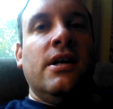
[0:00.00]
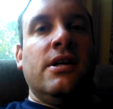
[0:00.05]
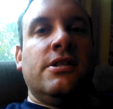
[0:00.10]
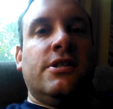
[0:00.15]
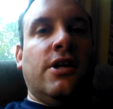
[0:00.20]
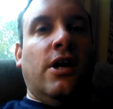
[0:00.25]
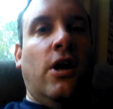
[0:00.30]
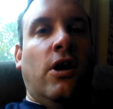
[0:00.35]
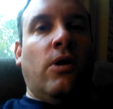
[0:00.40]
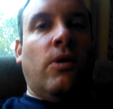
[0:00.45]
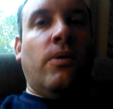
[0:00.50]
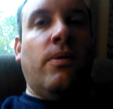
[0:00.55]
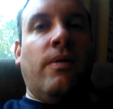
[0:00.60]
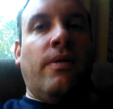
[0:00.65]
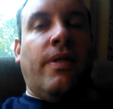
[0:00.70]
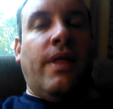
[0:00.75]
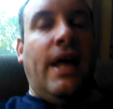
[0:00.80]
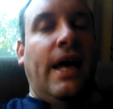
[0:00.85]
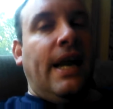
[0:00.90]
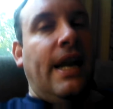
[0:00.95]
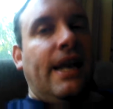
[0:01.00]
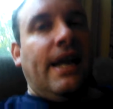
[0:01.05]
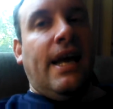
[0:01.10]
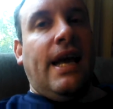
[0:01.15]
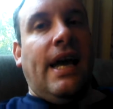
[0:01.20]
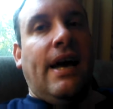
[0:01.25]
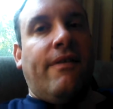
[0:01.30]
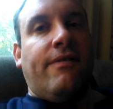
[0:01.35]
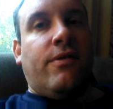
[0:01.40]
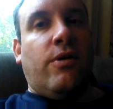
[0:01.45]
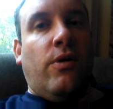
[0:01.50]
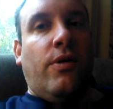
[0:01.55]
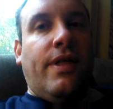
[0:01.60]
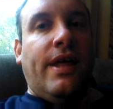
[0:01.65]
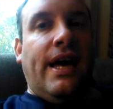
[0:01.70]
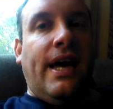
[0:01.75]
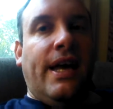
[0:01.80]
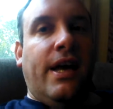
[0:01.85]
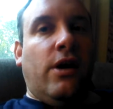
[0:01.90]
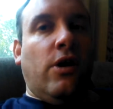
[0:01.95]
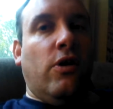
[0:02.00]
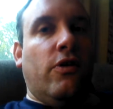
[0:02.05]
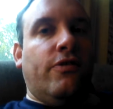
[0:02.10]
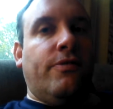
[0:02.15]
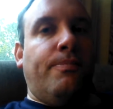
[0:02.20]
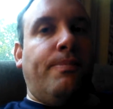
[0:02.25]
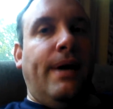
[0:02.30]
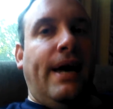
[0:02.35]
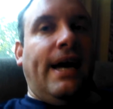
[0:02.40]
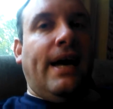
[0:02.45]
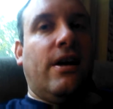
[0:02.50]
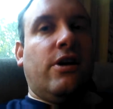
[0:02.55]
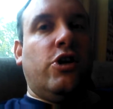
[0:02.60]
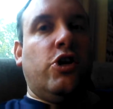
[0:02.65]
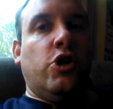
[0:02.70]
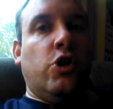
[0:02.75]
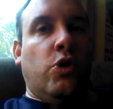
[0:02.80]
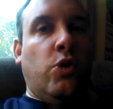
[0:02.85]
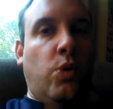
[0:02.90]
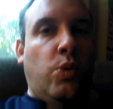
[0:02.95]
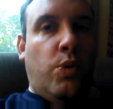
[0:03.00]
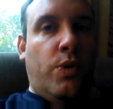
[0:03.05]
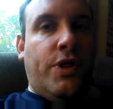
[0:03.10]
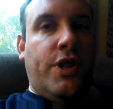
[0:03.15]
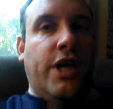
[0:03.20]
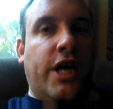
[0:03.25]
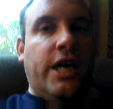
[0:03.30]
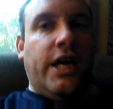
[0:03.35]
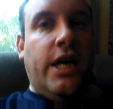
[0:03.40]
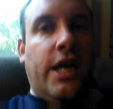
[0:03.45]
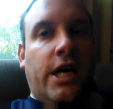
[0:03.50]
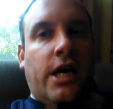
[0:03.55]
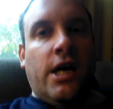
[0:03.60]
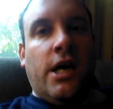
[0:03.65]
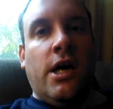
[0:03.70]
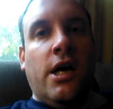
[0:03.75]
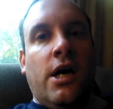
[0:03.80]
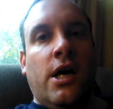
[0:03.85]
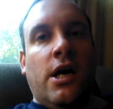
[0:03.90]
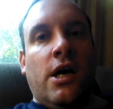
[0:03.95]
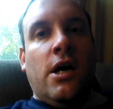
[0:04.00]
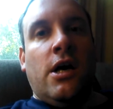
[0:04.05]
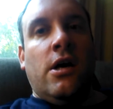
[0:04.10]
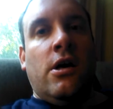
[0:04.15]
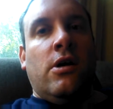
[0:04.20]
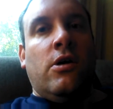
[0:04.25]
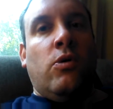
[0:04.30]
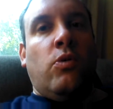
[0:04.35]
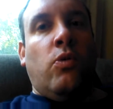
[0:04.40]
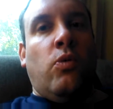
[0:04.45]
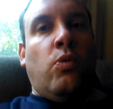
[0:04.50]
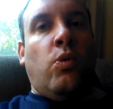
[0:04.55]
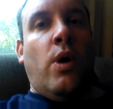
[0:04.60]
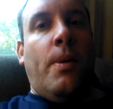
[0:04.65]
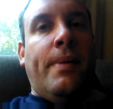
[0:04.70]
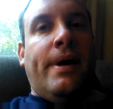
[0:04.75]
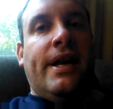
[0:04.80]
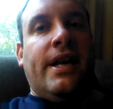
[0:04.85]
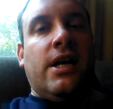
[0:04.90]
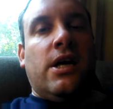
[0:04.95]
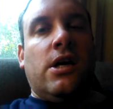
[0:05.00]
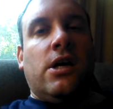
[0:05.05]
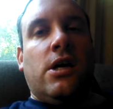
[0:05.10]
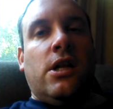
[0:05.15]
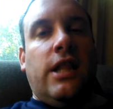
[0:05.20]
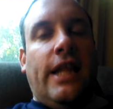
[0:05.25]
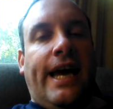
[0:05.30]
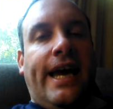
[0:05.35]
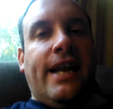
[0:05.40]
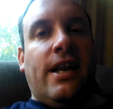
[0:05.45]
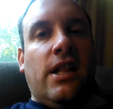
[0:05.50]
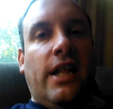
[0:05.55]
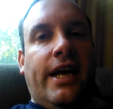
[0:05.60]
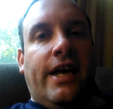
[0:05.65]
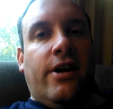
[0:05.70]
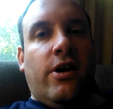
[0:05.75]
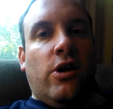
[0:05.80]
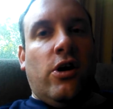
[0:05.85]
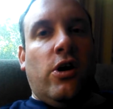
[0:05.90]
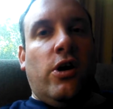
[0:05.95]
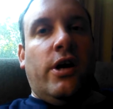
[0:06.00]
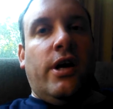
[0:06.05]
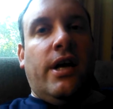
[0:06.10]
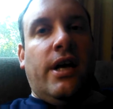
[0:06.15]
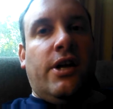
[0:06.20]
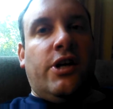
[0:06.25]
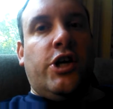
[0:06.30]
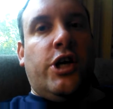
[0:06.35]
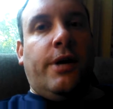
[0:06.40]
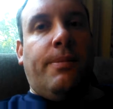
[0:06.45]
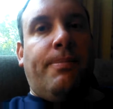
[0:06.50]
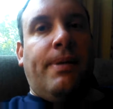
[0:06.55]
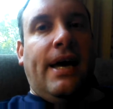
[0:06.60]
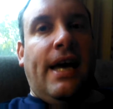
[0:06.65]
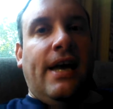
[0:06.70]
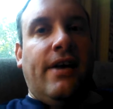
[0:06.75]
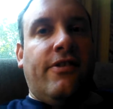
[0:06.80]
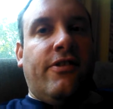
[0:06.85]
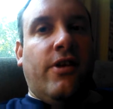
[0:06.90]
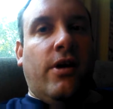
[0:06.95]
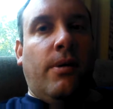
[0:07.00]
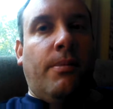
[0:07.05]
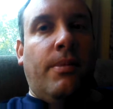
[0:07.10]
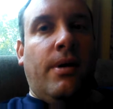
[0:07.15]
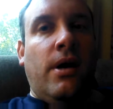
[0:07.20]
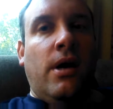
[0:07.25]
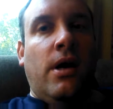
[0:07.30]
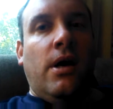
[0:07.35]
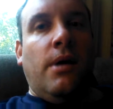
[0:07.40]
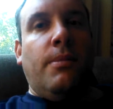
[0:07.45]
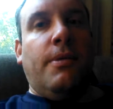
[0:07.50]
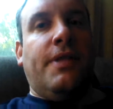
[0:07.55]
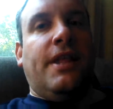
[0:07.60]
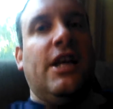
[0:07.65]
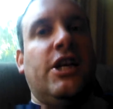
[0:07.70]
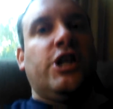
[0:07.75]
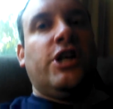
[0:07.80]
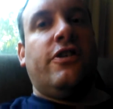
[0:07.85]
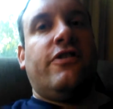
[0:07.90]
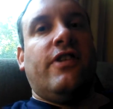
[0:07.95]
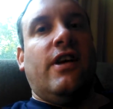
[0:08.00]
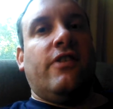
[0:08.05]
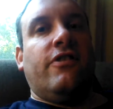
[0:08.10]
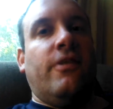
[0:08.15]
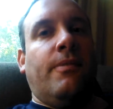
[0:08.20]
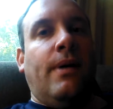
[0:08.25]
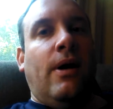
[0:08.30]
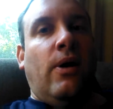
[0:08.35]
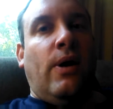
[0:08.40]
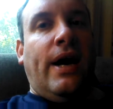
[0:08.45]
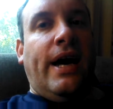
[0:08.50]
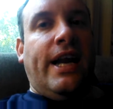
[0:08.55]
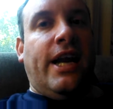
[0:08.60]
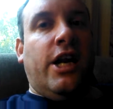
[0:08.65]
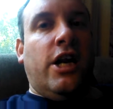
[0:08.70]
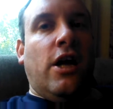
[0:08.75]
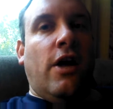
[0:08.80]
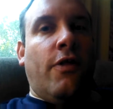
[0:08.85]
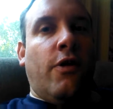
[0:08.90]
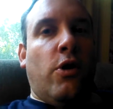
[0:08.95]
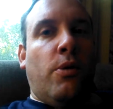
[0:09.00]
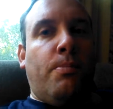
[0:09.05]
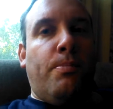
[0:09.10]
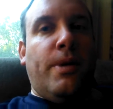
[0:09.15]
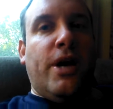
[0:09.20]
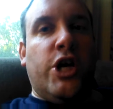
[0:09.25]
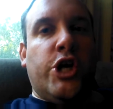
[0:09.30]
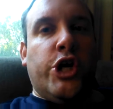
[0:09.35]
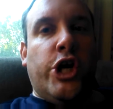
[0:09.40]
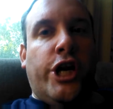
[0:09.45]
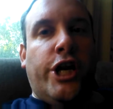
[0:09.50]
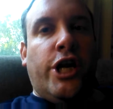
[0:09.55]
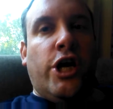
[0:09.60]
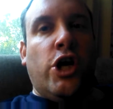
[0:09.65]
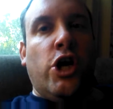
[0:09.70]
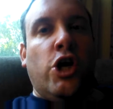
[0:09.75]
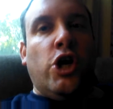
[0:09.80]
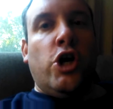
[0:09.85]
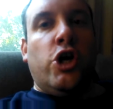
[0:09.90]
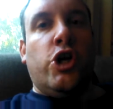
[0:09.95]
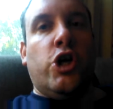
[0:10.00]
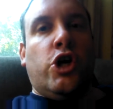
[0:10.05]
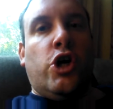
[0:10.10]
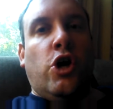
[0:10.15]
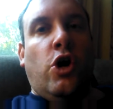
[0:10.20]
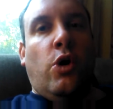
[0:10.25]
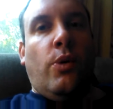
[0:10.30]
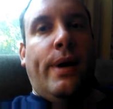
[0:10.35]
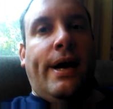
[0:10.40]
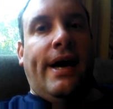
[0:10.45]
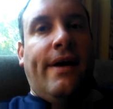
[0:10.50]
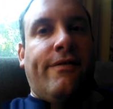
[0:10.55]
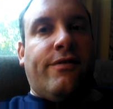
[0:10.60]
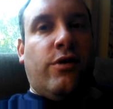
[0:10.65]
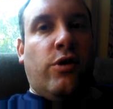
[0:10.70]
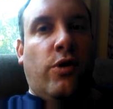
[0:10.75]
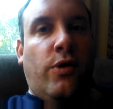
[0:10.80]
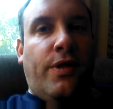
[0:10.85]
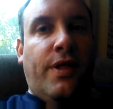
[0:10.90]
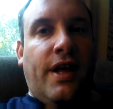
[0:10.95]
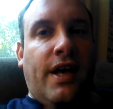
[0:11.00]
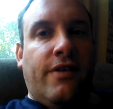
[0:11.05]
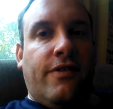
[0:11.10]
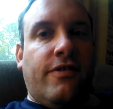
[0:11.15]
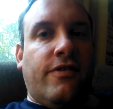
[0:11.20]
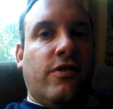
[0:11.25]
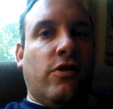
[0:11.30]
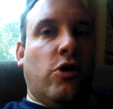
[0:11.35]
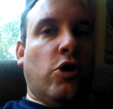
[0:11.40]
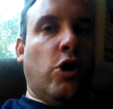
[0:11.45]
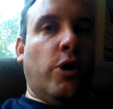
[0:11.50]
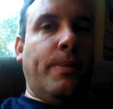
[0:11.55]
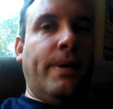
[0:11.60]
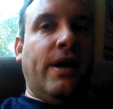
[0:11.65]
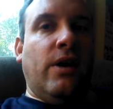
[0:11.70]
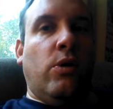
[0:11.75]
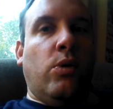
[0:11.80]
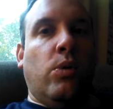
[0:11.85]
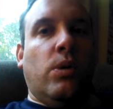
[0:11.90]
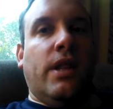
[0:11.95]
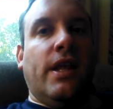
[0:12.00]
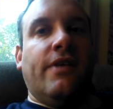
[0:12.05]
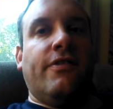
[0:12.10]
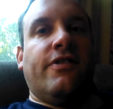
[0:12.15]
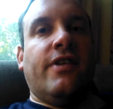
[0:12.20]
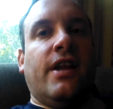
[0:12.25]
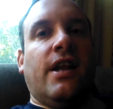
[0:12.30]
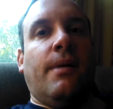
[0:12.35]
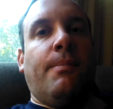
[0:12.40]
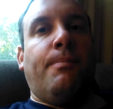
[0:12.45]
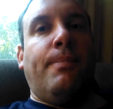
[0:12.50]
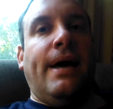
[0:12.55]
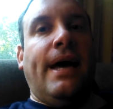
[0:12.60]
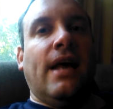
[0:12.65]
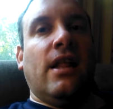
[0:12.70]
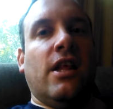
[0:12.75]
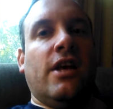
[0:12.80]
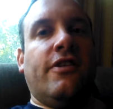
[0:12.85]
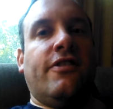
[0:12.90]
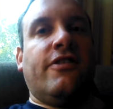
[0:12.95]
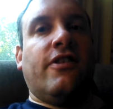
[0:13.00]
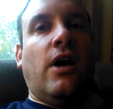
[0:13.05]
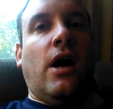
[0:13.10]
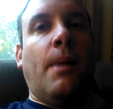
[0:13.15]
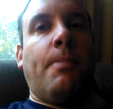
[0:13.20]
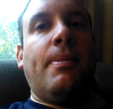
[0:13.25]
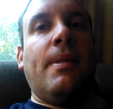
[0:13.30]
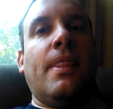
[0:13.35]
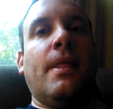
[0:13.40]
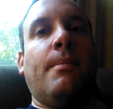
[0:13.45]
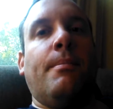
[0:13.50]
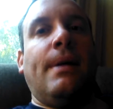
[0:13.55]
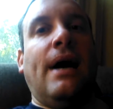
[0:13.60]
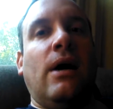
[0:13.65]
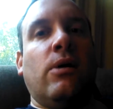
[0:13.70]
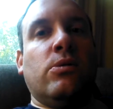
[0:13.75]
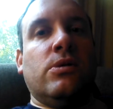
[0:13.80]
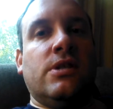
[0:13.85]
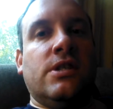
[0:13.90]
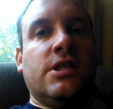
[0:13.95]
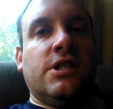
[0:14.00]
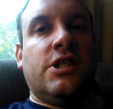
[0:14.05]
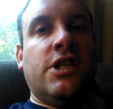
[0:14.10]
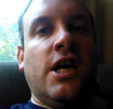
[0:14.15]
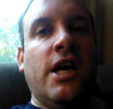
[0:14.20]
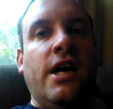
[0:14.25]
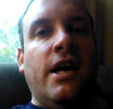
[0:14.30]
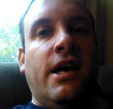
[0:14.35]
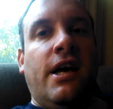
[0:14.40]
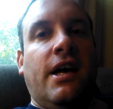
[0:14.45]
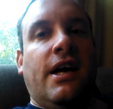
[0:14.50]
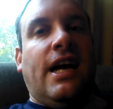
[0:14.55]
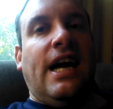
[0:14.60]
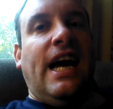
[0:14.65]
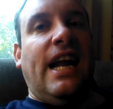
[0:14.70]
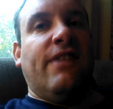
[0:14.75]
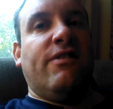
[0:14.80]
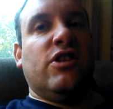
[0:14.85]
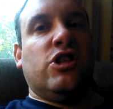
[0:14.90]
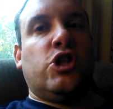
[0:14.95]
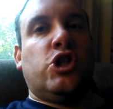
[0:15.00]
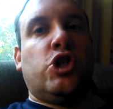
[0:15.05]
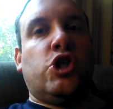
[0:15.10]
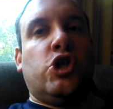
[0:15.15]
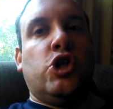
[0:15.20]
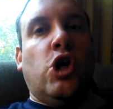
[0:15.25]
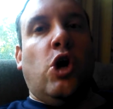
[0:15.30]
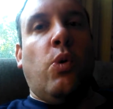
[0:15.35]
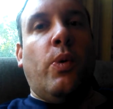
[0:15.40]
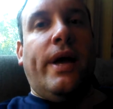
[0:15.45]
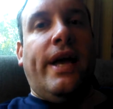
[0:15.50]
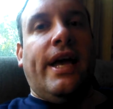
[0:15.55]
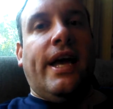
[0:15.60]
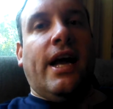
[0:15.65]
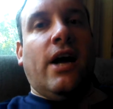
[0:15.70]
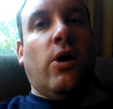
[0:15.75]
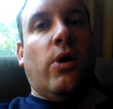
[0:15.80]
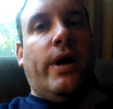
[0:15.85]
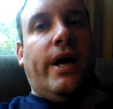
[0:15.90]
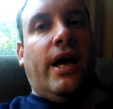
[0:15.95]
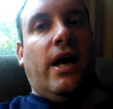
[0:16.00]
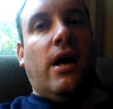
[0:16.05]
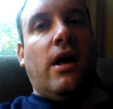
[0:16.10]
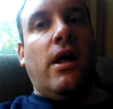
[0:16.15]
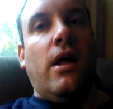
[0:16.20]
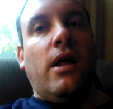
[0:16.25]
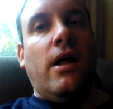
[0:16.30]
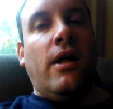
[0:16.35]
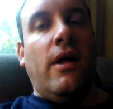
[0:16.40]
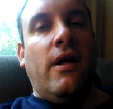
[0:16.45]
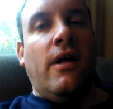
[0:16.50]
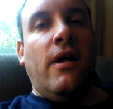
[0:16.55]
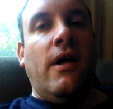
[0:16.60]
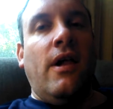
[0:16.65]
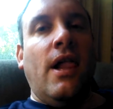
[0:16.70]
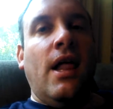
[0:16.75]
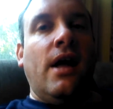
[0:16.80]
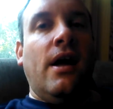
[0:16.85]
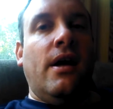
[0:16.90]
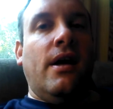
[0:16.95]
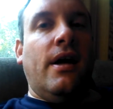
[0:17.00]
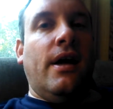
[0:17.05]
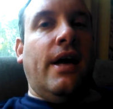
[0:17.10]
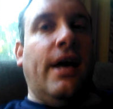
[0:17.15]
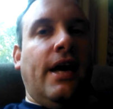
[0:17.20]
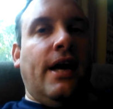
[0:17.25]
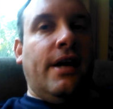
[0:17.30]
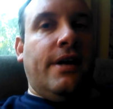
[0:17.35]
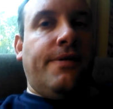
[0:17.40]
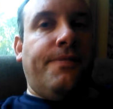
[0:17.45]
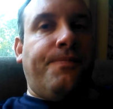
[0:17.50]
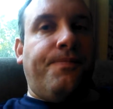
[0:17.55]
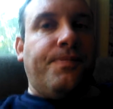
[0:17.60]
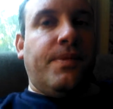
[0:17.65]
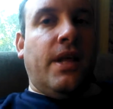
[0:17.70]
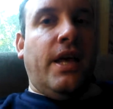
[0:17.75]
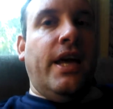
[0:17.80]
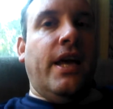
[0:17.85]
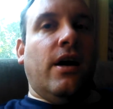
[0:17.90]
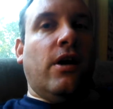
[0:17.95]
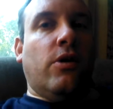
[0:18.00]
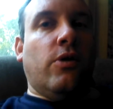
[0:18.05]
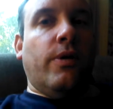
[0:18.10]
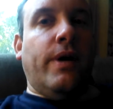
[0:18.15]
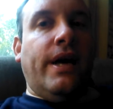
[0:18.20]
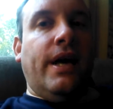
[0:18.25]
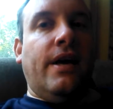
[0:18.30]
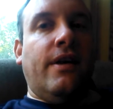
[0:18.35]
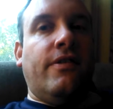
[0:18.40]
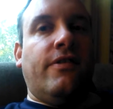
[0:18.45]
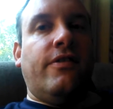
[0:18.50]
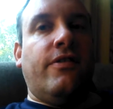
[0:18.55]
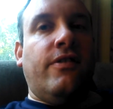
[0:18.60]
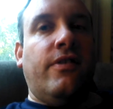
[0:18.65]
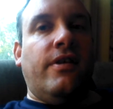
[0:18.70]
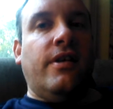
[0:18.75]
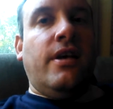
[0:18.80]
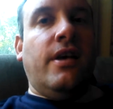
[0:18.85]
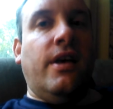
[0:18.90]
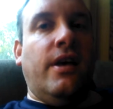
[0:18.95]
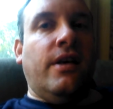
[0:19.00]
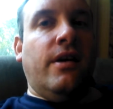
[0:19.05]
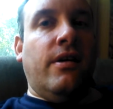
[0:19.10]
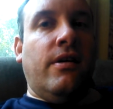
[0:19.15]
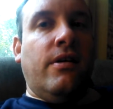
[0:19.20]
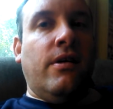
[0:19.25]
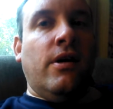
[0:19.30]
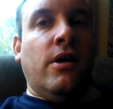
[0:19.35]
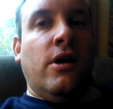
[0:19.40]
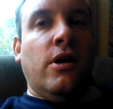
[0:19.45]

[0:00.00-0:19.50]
So then after that, he goes back to the woman clan leader, and she pays him, but then she sends him out on another mission to go after this hermit who lives in a palace up in the mountains in kind of a snowy area. And he agrees. He